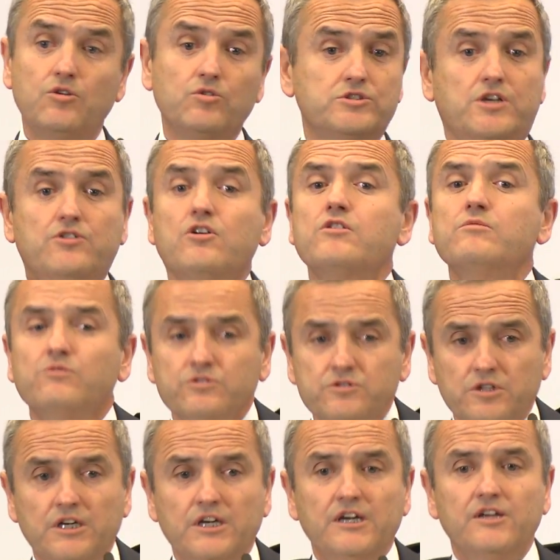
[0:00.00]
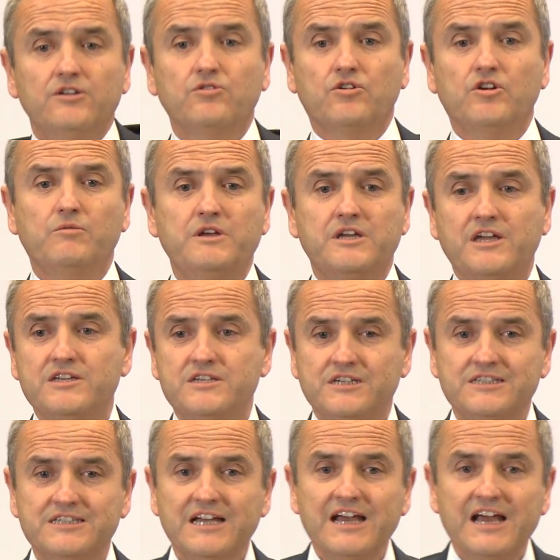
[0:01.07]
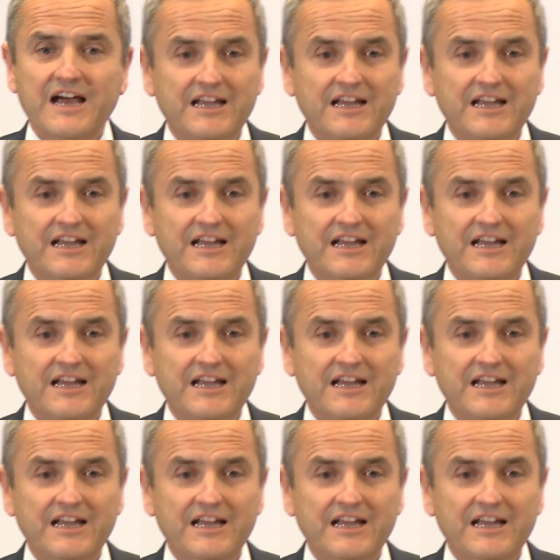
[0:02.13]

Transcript: looks enormous to economic agents,